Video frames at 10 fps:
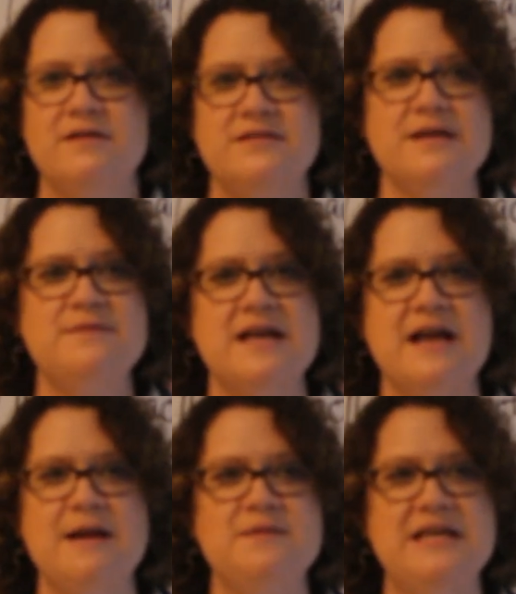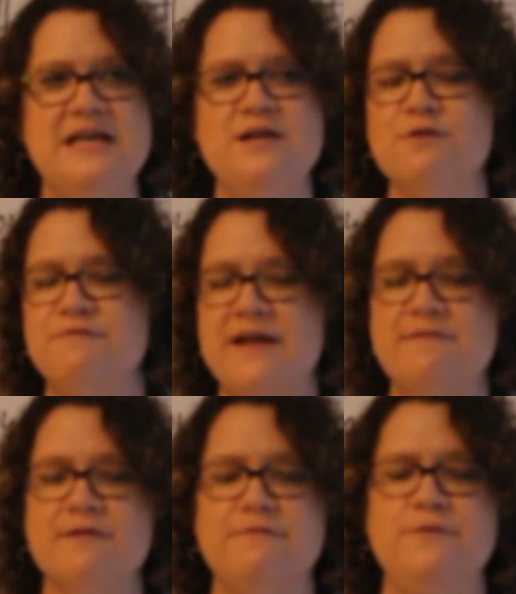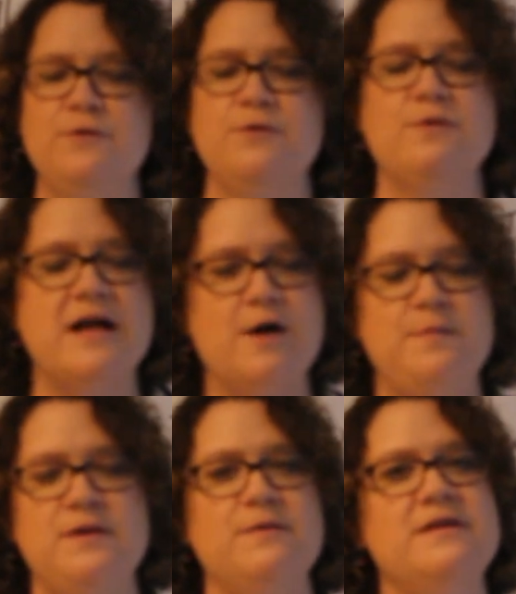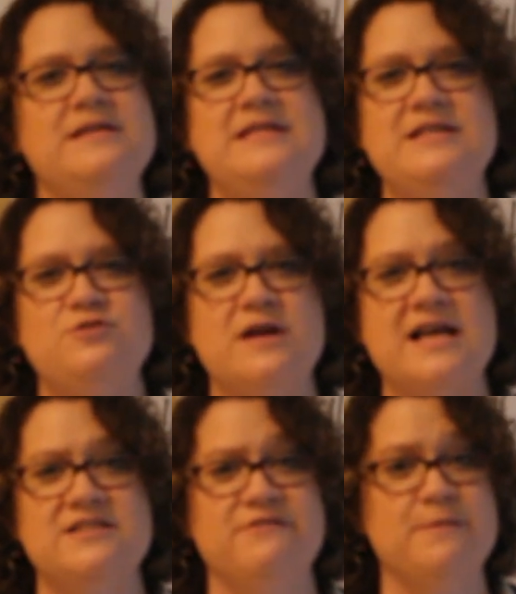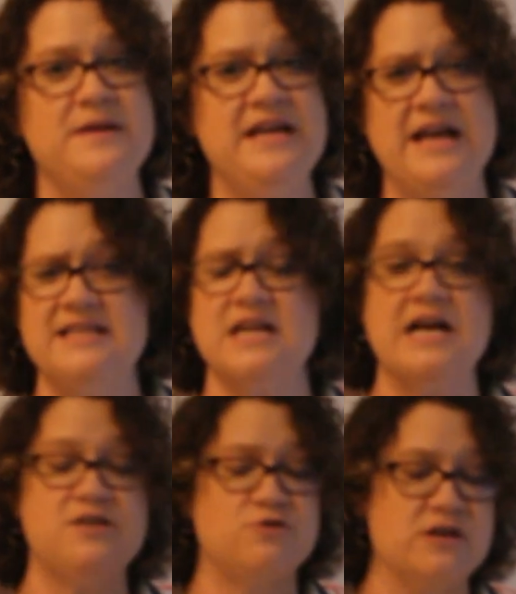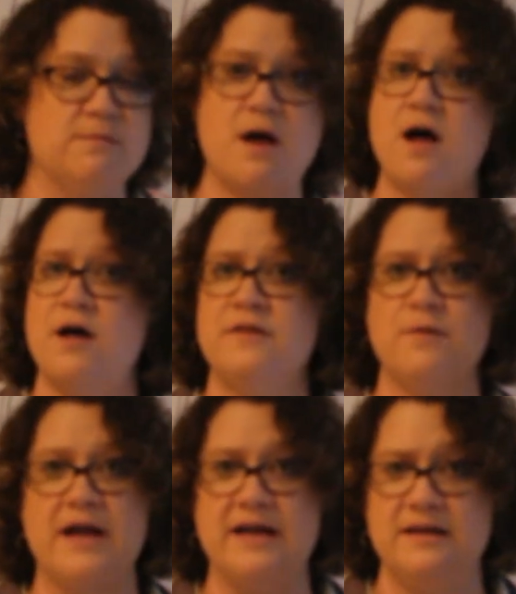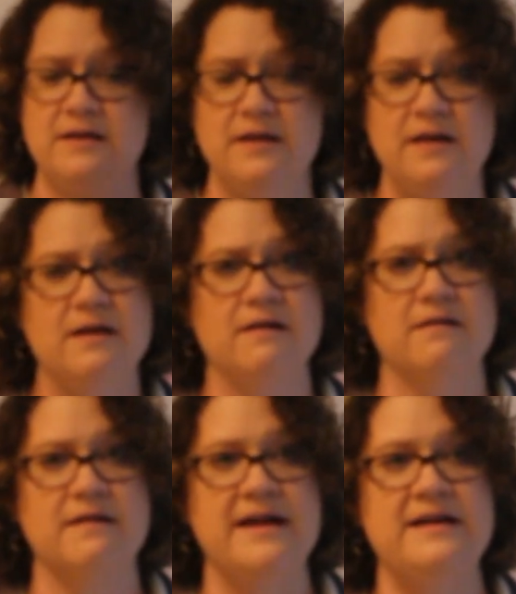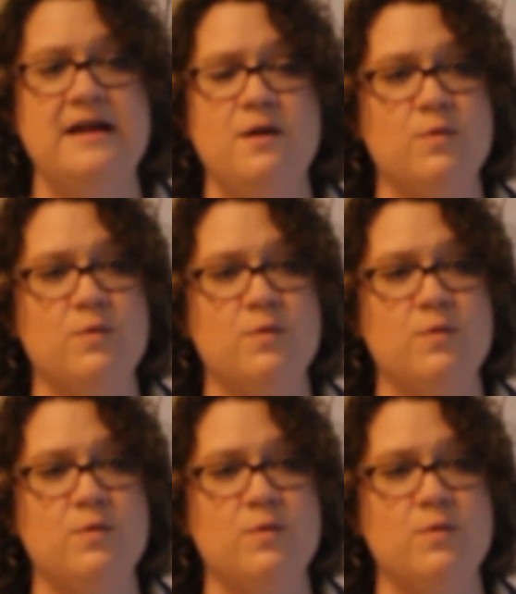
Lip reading: Sometimes eating your favorite food will help you de-stress. For me, it's ice cream all the way, all right?